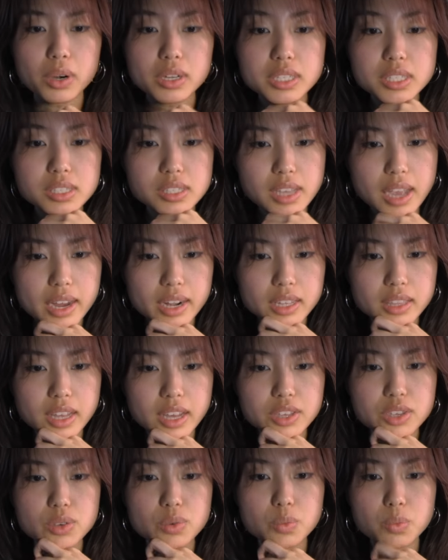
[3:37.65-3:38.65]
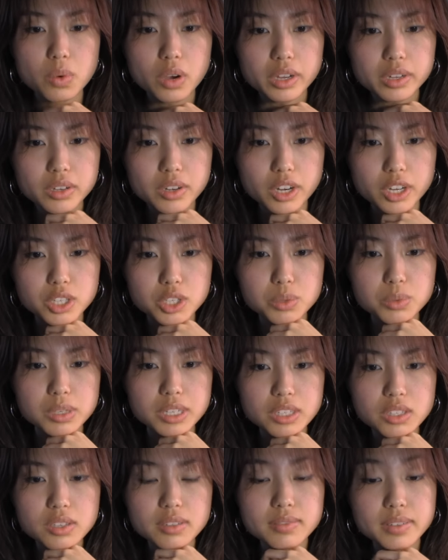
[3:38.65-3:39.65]
deciding that you want her, you
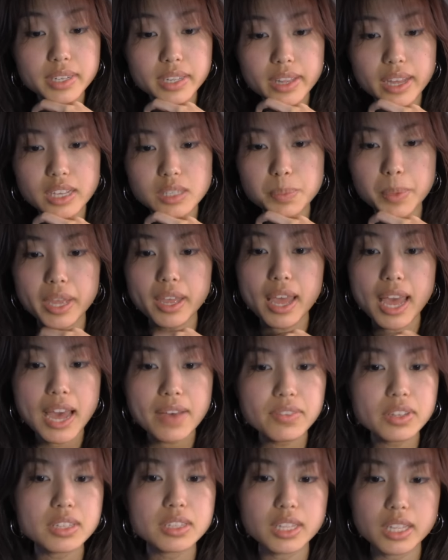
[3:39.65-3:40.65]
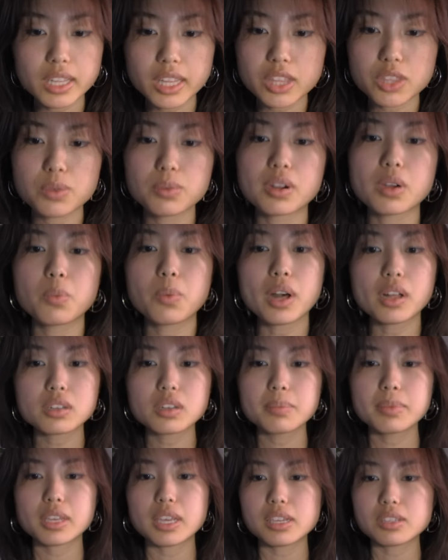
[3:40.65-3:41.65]
need to realize by having Lilith, you are
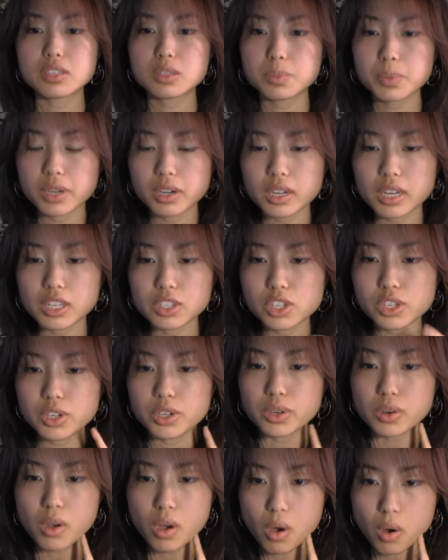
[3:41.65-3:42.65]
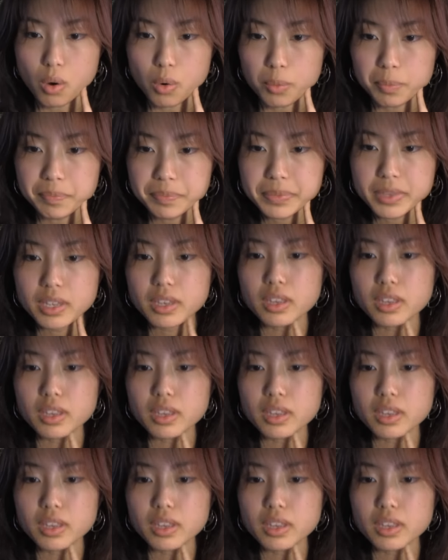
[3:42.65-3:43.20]
welcoming a spirit into your home.